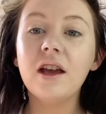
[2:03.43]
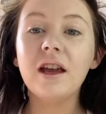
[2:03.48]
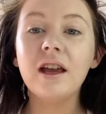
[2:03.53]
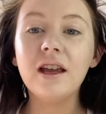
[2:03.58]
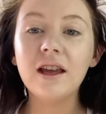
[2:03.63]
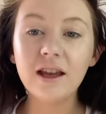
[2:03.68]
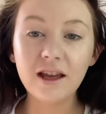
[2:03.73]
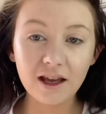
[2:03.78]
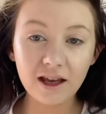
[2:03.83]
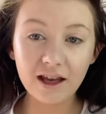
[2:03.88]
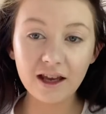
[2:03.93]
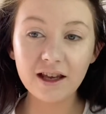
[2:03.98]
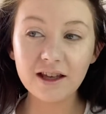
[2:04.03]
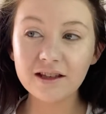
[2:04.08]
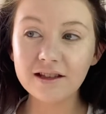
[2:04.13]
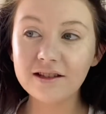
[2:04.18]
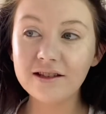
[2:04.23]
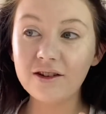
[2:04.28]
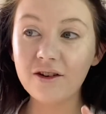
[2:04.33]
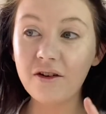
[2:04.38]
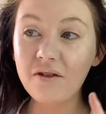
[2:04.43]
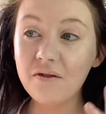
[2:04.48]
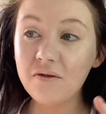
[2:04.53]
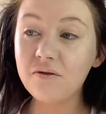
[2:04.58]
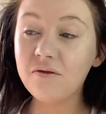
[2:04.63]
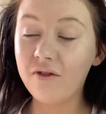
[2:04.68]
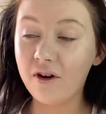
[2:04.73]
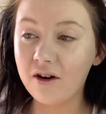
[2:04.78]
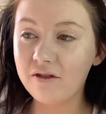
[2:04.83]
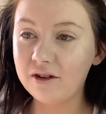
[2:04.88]
is
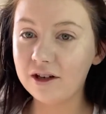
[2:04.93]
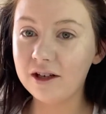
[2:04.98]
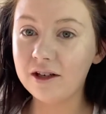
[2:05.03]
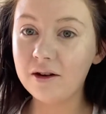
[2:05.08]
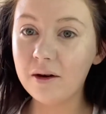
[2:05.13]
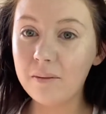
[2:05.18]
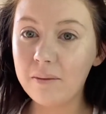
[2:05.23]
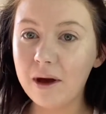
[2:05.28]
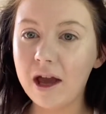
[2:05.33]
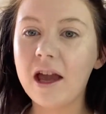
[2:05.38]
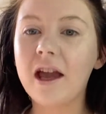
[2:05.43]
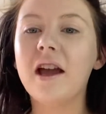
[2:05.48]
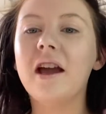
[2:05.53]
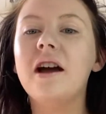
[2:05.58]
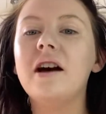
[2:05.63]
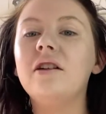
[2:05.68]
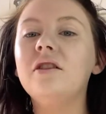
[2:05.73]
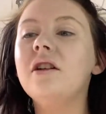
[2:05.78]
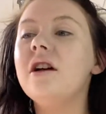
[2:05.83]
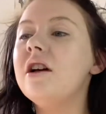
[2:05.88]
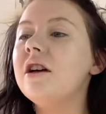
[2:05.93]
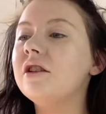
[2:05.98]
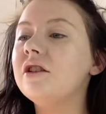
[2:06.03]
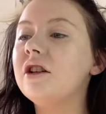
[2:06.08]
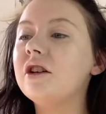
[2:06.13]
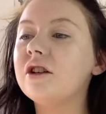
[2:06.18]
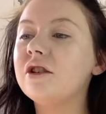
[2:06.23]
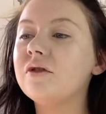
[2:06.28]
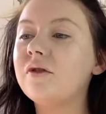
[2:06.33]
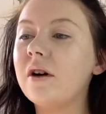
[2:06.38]
very pale.
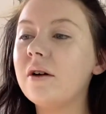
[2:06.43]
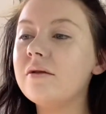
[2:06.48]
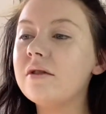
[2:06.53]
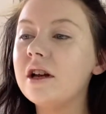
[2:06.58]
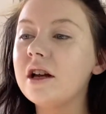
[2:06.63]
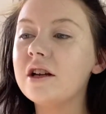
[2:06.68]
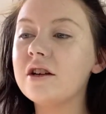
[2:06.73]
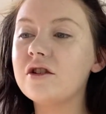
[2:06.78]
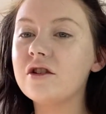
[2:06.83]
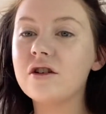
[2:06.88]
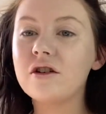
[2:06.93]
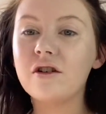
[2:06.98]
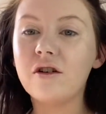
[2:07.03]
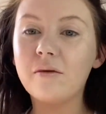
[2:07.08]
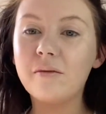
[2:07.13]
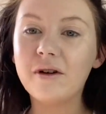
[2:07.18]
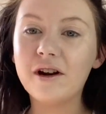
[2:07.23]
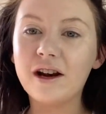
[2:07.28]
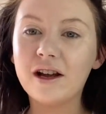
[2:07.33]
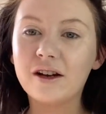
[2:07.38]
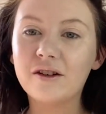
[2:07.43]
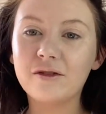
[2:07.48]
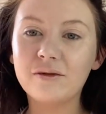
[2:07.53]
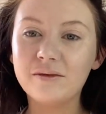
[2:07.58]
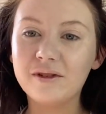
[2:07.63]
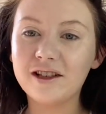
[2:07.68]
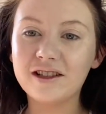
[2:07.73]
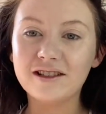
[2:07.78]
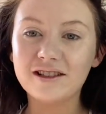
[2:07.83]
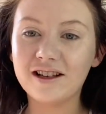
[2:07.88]
This foundation on my neck from
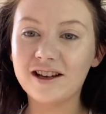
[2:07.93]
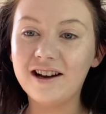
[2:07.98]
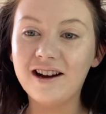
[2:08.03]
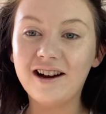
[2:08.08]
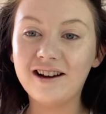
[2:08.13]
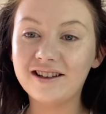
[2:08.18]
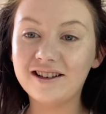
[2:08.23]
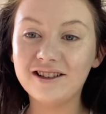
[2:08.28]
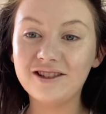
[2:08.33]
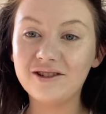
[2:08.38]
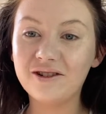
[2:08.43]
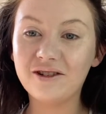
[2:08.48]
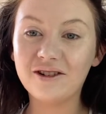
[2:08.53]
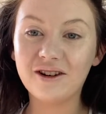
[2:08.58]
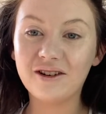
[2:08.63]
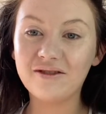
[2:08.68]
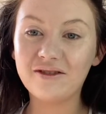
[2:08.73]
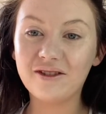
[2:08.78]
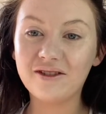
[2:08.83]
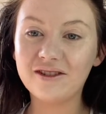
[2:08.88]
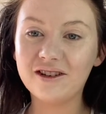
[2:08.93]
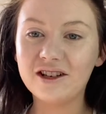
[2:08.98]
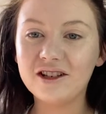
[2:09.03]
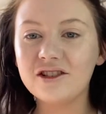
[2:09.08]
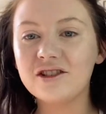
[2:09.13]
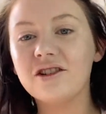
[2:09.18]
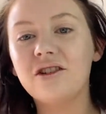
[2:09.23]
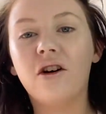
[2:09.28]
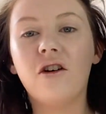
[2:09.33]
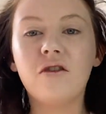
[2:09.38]
yesterday, I cannot get
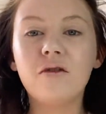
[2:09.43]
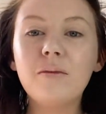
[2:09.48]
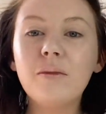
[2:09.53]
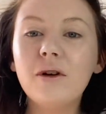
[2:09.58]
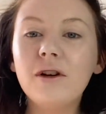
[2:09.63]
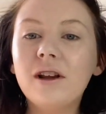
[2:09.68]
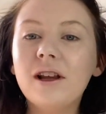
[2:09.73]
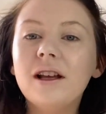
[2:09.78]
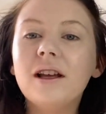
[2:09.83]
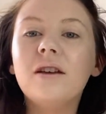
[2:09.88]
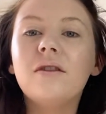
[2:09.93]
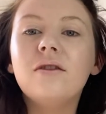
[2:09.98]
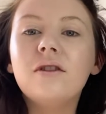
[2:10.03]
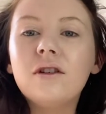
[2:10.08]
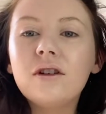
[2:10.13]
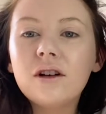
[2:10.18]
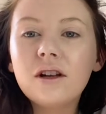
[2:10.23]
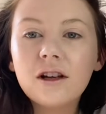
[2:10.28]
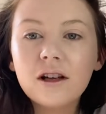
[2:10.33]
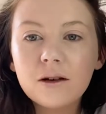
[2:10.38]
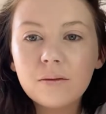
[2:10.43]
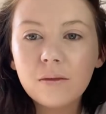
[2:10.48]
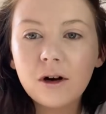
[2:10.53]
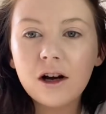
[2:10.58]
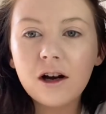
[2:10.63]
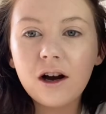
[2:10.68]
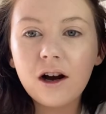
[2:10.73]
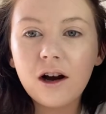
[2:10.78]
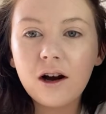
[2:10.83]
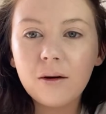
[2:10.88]
foundation off. But like if you look at like my
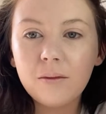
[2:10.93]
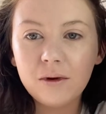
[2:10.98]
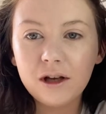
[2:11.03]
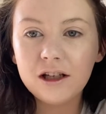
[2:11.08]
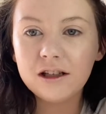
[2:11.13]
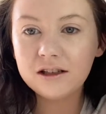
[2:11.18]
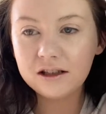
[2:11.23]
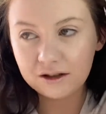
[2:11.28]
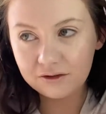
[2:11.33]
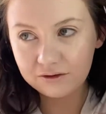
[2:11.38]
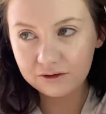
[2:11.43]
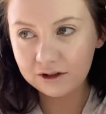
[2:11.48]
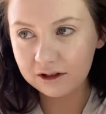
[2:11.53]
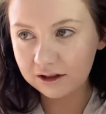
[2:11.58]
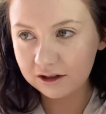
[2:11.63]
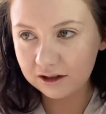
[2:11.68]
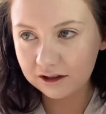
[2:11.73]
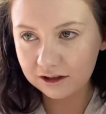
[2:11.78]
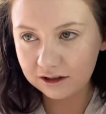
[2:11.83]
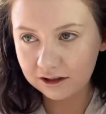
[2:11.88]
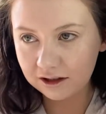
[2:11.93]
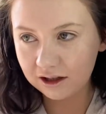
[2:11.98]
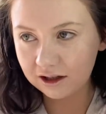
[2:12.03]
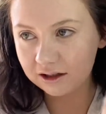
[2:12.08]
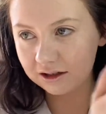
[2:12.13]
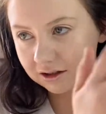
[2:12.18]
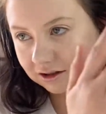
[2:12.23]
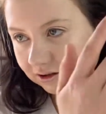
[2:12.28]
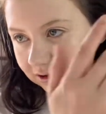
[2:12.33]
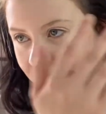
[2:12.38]
arm, it definitely like